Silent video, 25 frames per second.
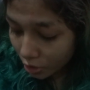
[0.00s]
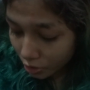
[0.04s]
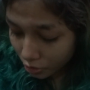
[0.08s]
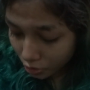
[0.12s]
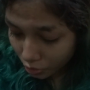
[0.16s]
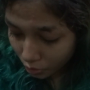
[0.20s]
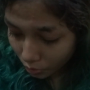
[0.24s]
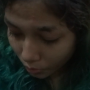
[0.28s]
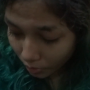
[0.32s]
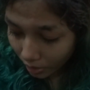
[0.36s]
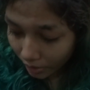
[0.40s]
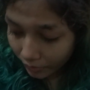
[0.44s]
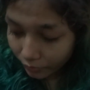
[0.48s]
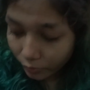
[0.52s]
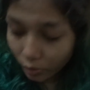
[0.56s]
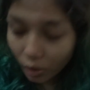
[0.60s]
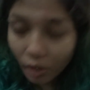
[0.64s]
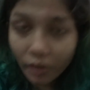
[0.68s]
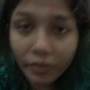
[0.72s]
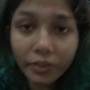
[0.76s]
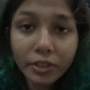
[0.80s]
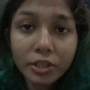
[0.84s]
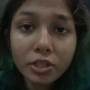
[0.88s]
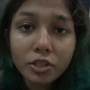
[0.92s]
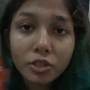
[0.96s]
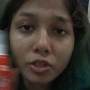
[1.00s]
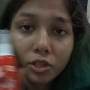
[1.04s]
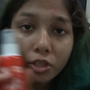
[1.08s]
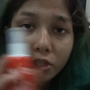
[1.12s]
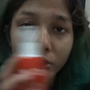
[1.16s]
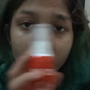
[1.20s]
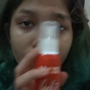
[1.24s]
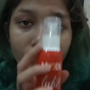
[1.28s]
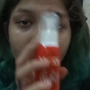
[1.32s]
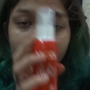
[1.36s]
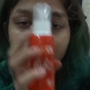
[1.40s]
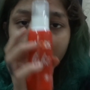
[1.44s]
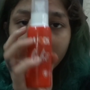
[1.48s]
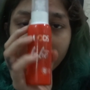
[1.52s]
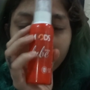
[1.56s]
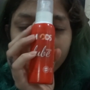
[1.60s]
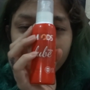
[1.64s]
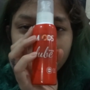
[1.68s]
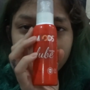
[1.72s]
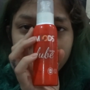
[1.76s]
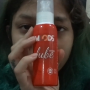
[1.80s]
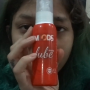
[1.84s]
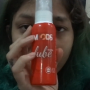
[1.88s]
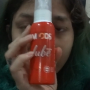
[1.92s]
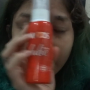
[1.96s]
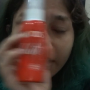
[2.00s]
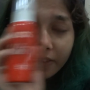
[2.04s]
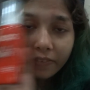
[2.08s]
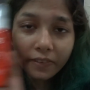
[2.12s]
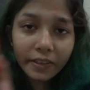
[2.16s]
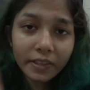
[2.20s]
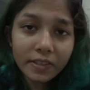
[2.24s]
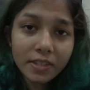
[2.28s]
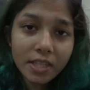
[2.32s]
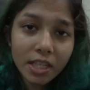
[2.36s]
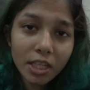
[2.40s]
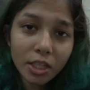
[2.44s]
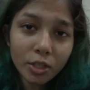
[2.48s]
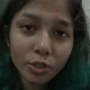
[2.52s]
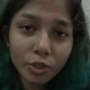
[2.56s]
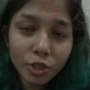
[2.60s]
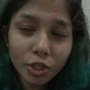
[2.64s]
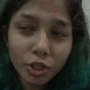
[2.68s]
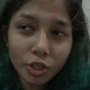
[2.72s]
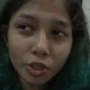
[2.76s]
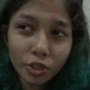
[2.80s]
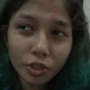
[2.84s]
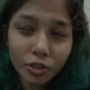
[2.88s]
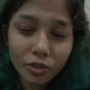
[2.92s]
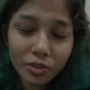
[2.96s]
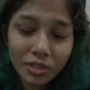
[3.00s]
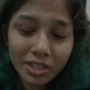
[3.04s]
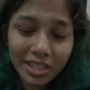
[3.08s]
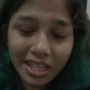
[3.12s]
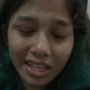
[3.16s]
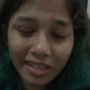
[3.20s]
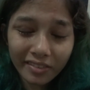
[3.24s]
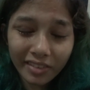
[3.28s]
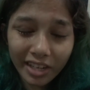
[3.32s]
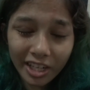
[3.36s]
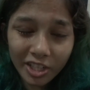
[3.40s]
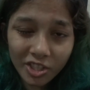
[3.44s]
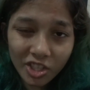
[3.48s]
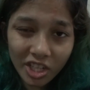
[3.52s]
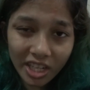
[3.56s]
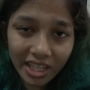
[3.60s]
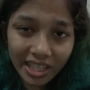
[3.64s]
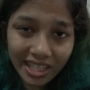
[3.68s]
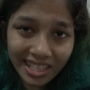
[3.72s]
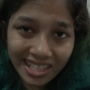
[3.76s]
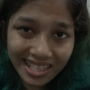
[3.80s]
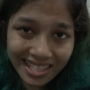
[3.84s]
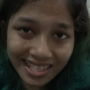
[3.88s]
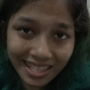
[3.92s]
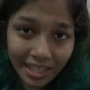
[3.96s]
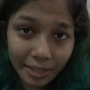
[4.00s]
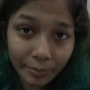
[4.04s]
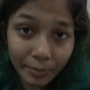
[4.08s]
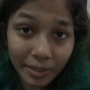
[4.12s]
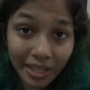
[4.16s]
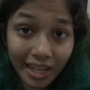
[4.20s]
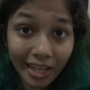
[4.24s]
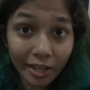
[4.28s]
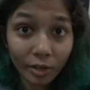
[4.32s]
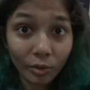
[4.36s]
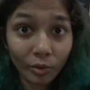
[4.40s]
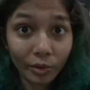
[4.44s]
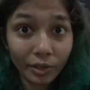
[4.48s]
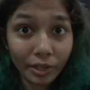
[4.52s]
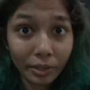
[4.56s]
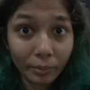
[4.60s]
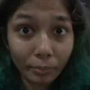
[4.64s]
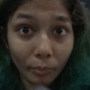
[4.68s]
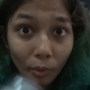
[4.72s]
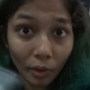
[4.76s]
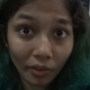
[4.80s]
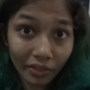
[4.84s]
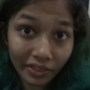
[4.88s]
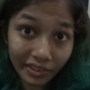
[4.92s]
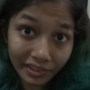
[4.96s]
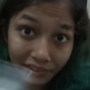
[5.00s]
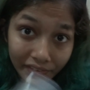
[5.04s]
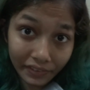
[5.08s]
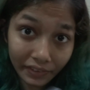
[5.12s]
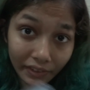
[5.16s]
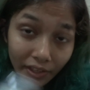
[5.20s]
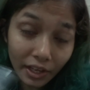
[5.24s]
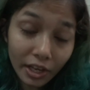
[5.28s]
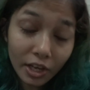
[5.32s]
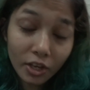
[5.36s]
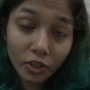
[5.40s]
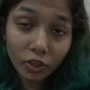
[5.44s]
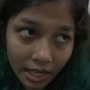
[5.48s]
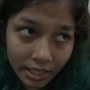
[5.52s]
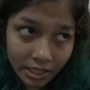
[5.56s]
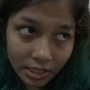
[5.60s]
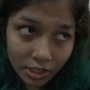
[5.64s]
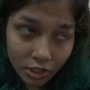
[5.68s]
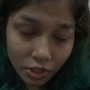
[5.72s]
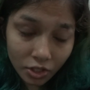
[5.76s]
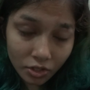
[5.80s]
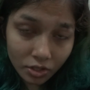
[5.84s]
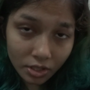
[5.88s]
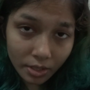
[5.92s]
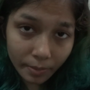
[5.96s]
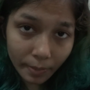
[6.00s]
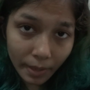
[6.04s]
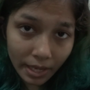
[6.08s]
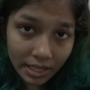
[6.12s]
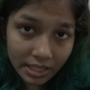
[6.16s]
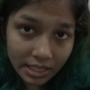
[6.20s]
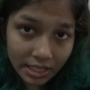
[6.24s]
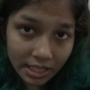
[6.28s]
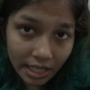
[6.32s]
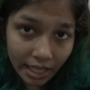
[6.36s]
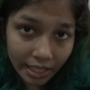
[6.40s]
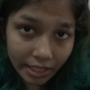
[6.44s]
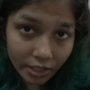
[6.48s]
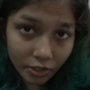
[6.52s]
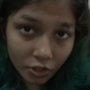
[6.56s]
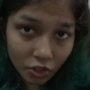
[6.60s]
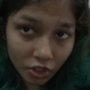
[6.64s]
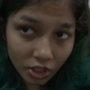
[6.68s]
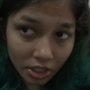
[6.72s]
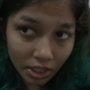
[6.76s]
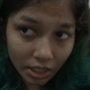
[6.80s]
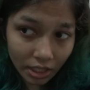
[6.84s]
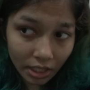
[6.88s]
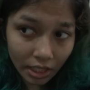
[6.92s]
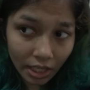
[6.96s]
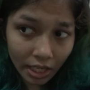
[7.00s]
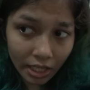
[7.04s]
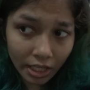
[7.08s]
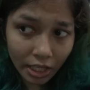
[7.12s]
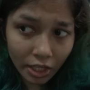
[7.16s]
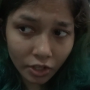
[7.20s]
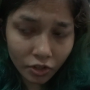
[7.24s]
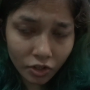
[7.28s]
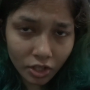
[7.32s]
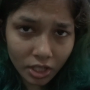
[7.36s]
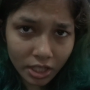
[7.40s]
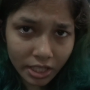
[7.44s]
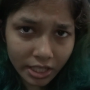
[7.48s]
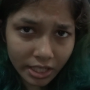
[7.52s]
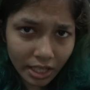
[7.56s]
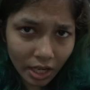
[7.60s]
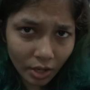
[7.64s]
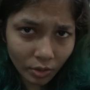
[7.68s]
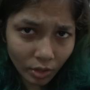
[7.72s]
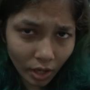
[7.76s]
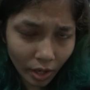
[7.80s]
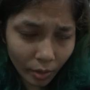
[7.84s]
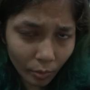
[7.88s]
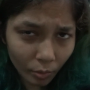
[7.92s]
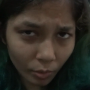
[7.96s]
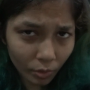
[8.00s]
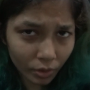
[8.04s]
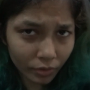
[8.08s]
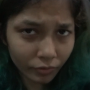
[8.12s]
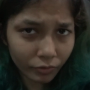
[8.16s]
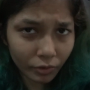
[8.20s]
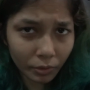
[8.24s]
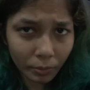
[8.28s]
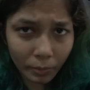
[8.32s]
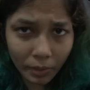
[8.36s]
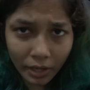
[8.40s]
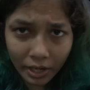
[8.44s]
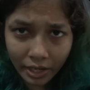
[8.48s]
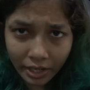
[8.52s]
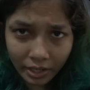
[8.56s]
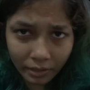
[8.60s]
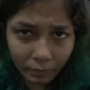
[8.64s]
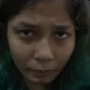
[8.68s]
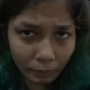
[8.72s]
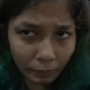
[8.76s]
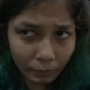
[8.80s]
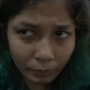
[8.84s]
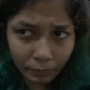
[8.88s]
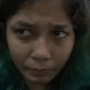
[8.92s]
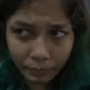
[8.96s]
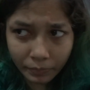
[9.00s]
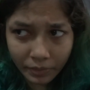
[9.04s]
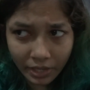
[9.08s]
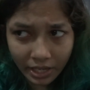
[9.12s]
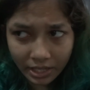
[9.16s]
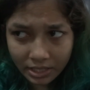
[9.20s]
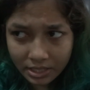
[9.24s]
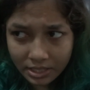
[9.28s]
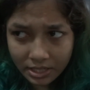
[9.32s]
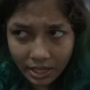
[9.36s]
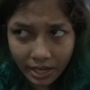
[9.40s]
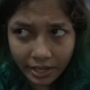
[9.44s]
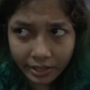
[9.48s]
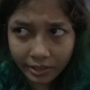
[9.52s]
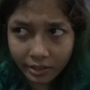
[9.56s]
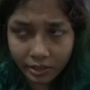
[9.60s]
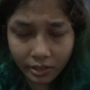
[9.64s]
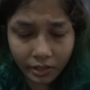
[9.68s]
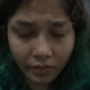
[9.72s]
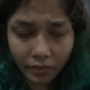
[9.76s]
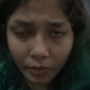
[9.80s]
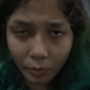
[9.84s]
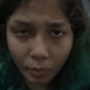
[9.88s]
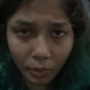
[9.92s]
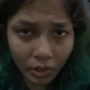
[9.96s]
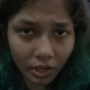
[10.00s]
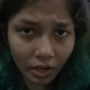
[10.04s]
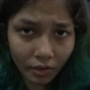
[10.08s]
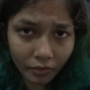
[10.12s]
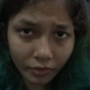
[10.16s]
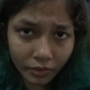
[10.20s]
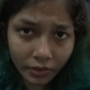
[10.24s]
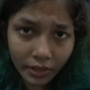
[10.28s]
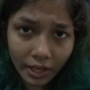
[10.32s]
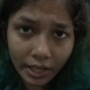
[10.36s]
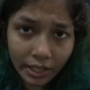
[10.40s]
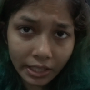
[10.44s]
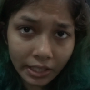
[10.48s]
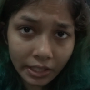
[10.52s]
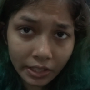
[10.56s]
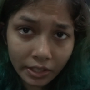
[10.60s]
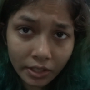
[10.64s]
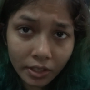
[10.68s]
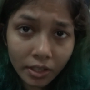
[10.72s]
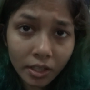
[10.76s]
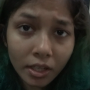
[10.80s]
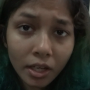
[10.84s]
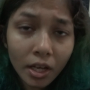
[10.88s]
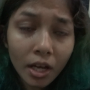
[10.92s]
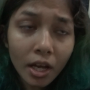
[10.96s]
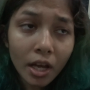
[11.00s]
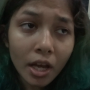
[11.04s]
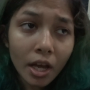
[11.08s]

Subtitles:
So I've got this lubricant. They say you should use KY jelly instead, but I'd already bought this. I didn't use a panty liner today, and I really doubt I would for my next cycle and the one after that either.